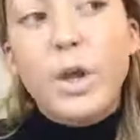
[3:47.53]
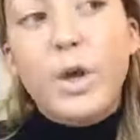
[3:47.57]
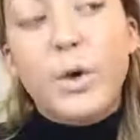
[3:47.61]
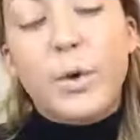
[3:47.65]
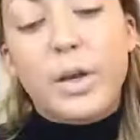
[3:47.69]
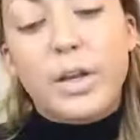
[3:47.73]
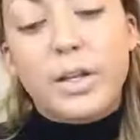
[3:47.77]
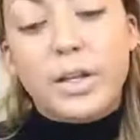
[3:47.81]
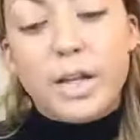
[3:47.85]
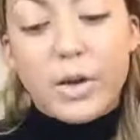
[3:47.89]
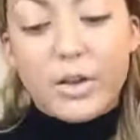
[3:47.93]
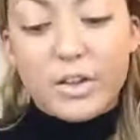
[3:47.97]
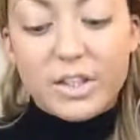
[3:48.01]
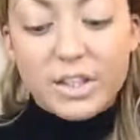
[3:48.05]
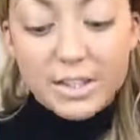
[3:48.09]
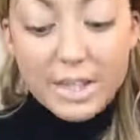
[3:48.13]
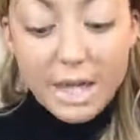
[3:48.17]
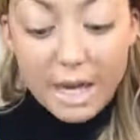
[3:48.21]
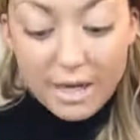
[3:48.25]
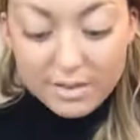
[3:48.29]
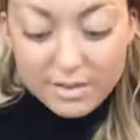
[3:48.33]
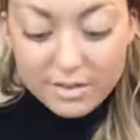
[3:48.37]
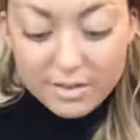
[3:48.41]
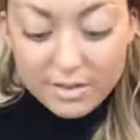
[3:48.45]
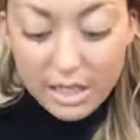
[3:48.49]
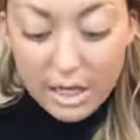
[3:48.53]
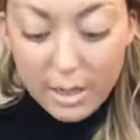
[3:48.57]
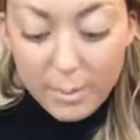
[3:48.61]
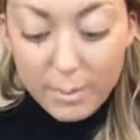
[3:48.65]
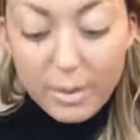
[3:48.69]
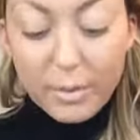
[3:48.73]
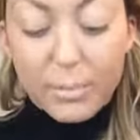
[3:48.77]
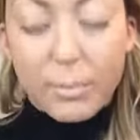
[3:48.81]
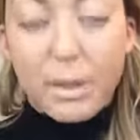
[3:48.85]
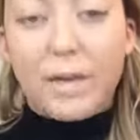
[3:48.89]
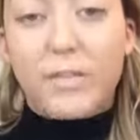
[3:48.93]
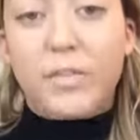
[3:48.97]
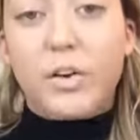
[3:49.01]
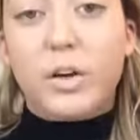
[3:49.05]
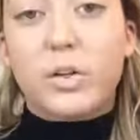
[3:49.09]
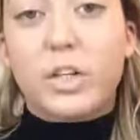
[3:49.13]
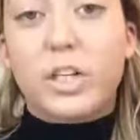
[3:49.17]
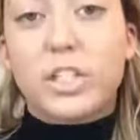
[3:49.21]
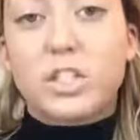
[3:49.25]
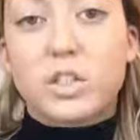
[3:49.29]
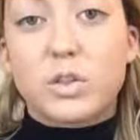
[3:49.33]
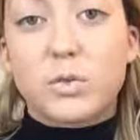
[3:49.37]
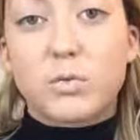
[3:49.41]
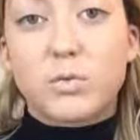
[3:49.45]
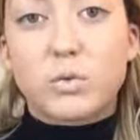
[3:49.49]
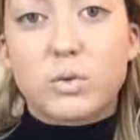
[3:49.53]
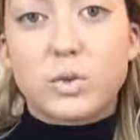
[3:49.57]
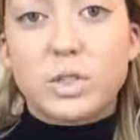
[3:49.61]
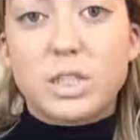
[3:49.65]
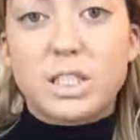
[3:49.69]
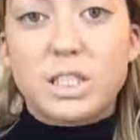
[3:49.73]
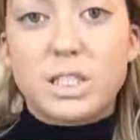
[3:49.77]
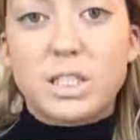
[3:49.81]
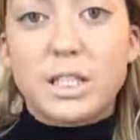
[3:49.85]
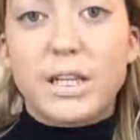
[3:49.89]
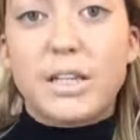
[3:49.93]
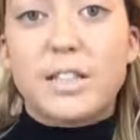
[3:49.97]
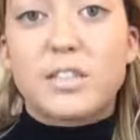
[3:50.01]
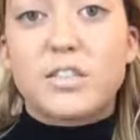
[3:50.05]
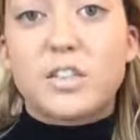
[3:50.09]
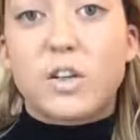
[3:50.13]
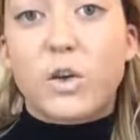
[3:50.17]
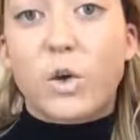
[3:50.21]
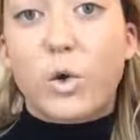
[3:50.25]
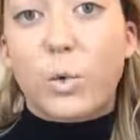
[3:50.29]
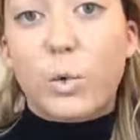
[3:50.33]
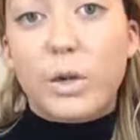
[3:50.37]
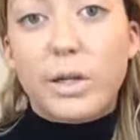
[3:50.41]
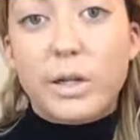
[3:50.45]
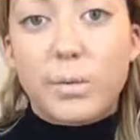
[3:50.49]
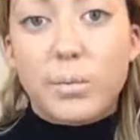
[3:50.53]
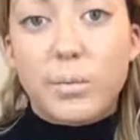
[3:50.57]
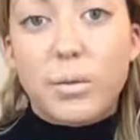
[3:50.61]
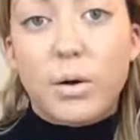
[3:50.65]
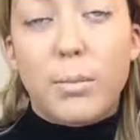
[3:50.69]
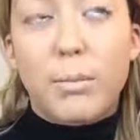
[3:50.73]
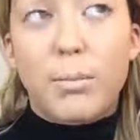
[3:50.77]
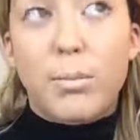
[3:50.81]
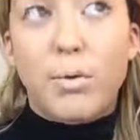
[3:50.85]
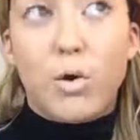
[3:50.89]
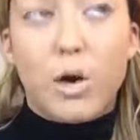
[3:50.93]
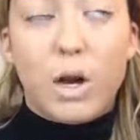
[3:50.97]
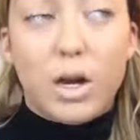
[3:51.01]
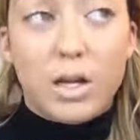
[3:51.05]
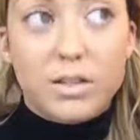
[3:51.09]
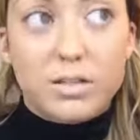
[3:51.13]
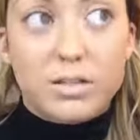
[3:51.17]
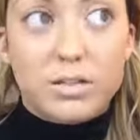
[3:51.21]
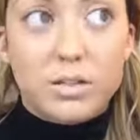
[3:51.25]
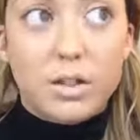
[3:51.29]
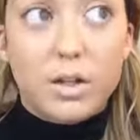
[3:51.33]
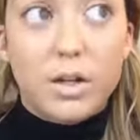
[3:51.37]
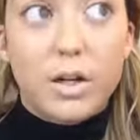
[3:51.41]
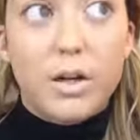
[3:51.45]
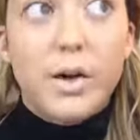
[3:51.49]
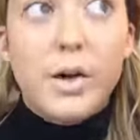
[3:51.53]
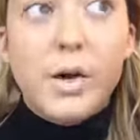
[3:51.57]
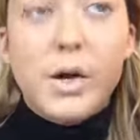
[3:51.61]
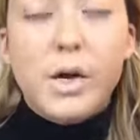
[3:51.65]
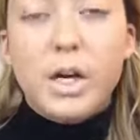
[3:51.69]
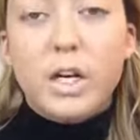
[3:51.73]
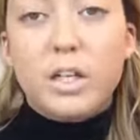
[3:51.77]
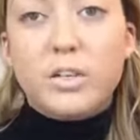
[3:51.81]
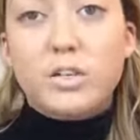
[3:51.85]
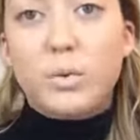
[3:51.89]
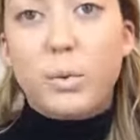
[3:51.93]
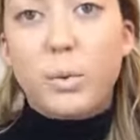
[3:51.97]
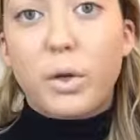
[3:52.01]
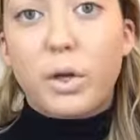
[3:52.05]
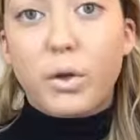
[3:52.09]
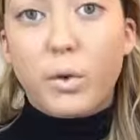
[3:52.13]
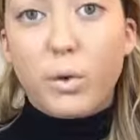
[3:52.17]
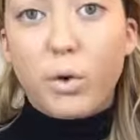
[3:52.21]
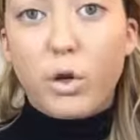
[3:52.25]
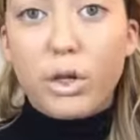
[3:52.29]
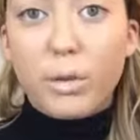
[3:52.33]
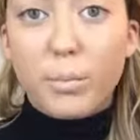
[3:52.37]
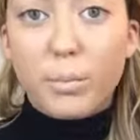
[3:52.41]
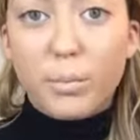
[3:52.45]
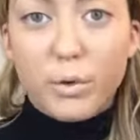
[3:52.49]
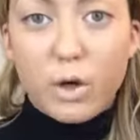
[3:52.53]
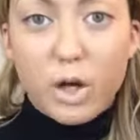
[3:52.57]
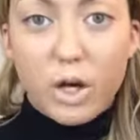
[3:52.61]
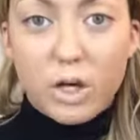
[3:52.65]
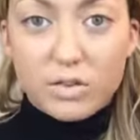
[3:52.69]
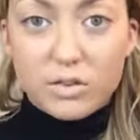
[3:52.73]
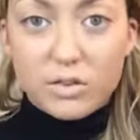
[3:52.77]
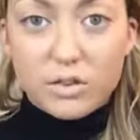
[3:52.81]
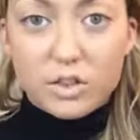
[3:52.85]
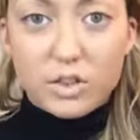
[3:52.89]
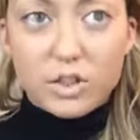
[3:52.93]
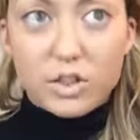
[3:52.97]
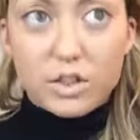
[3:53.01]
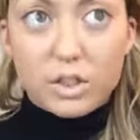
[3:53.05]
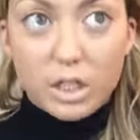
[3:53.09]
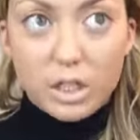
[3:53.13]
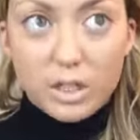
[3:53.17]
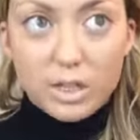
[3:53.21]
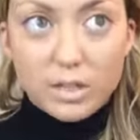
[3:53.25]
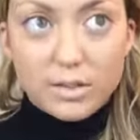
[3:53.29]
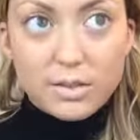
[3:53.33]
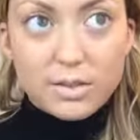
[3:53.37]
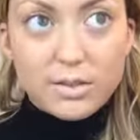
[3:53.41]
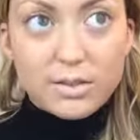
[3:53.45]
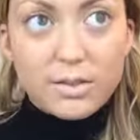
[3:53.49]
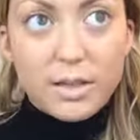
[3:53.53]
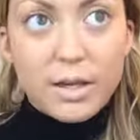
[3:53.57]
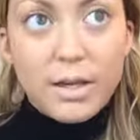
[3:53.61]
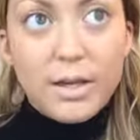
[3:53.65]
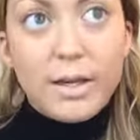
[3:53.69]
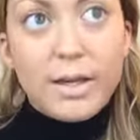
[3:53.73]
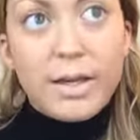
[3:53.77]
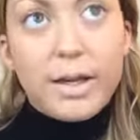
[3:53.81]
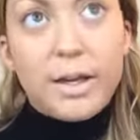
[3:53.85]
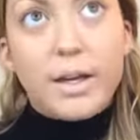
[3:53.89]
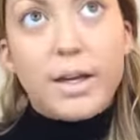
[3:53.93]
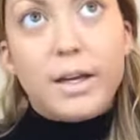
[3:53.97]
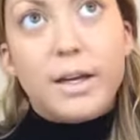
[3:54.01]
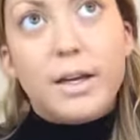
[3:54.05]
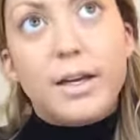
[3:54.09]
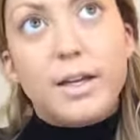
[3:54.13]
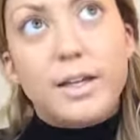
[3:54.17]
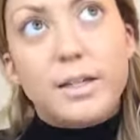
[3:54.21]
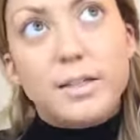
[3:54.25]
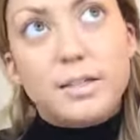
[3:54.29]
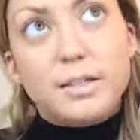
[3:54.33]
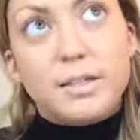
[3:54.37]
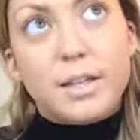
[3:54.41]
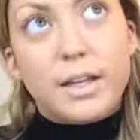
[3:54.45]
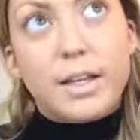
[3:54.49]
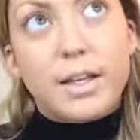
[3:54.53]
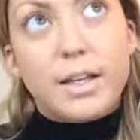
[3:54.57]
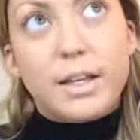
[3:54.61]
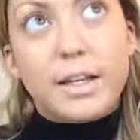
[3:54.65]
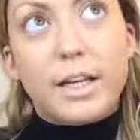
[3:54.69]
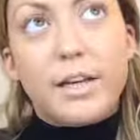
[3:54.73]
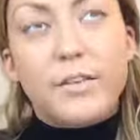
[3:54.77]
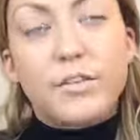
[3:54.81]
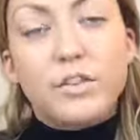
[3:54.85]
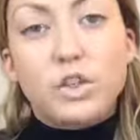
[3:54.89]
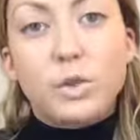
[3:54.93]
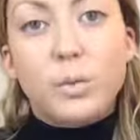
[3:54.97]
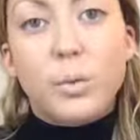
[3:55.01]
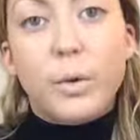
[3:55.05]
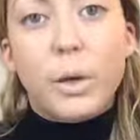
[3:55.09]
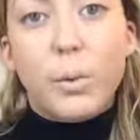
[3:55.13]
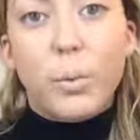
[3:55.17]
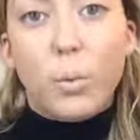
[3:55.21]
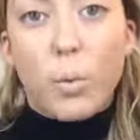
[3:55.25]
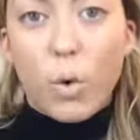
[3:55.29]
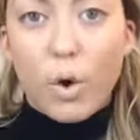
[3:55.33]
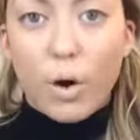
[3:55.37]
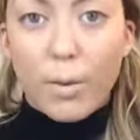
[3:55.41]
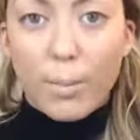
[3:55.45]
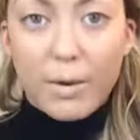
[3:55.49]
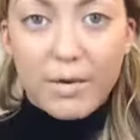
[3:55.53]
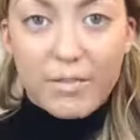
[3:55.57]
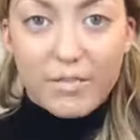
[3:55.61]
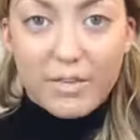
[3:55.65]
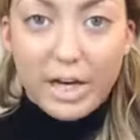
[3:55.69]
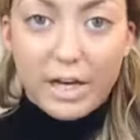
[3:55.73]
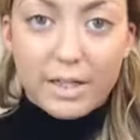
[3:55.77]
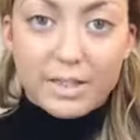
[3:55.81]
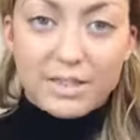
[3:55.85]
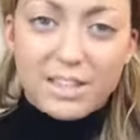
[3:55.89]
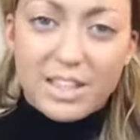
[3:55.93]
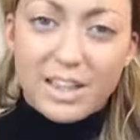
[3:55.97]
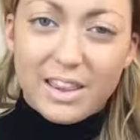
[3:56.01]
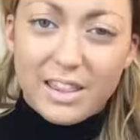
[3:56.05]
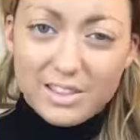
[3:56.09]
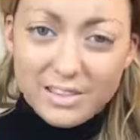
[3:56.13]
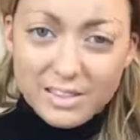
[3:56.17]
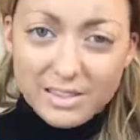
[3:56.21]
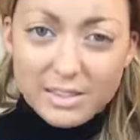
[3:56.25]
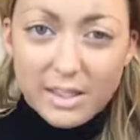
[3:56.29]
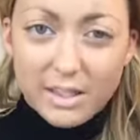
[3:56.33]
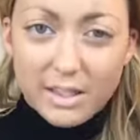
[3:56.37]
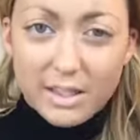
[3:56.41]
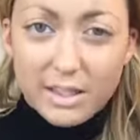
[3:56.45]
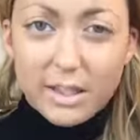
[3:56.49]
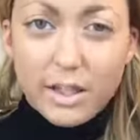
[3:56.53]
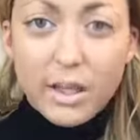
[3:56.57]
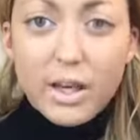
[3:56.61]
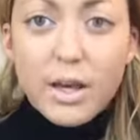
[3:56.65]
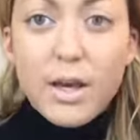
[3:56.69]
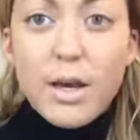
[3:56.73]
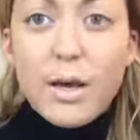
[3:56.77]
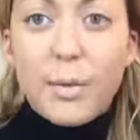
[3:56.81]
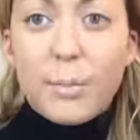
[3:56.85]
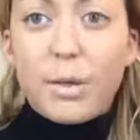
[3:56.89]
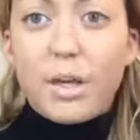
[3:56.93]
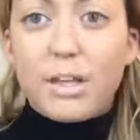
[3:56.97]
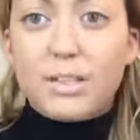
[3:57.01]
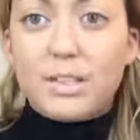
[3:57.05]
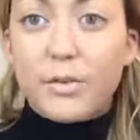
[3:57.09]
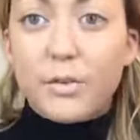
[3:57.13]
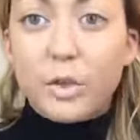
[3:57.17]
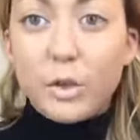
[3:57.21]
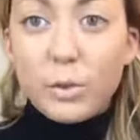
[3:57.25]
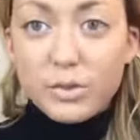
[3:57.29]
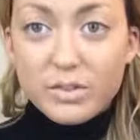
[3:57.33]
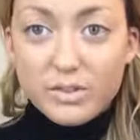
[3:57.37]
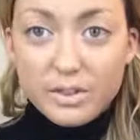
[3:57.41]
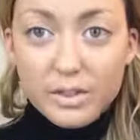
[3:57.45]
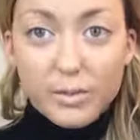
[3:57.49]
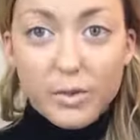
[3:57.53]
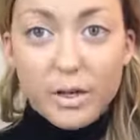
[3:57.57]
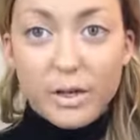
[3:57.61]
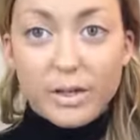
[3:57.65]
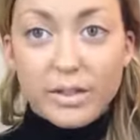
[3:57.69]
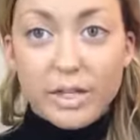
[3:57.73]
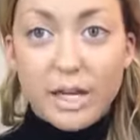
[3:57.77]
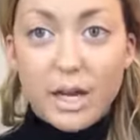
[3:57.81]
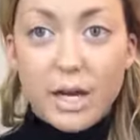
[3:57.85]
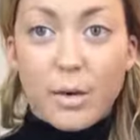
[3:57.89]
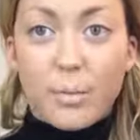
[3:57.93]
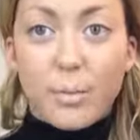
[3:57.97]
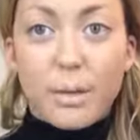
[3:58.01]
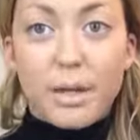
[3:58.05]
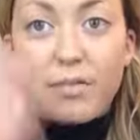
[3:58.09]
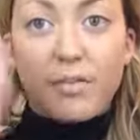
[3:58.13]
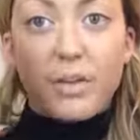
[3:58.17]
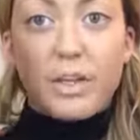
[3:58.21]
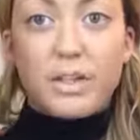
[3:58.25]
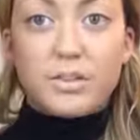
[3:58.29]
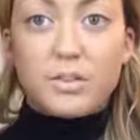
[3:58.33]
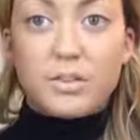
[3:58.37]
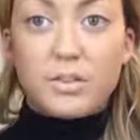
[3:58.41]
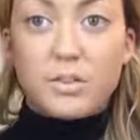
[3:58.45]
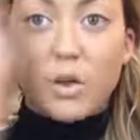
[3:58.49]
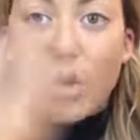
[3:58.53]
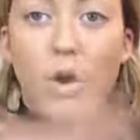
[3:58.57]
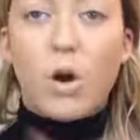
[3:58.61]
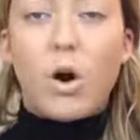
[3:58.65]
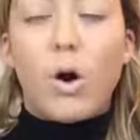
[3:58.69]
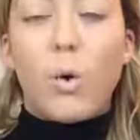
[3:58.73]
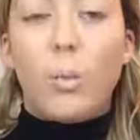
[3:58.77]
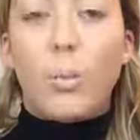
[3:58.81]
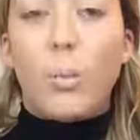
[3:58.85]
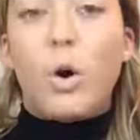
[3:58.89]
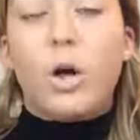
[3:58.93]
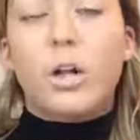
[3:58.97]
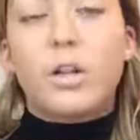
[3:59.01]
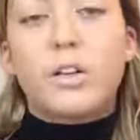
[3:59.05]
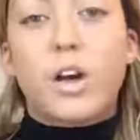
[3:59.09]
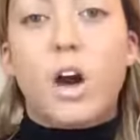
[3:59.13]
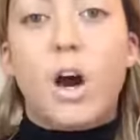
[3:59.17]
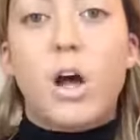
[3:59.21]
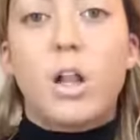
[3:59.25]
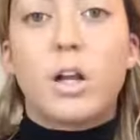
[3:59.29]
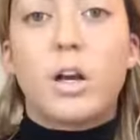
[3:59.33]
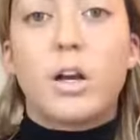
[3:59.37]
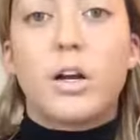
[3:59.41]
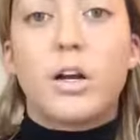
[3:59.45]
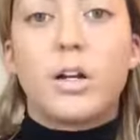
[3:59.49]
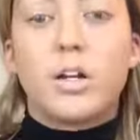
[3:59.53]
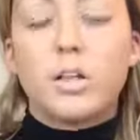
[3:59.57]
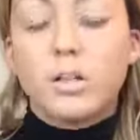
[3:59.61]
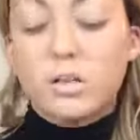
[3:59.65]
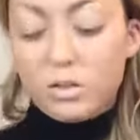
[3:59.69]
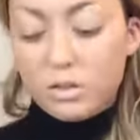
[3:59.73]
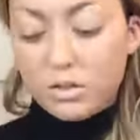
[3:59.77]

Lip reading: Okay, now the next step in my foundation routine is cream bronzer. So what a cream bronzer does is it gives you a warm effect to the skin, because if you see right now, my face is all one color.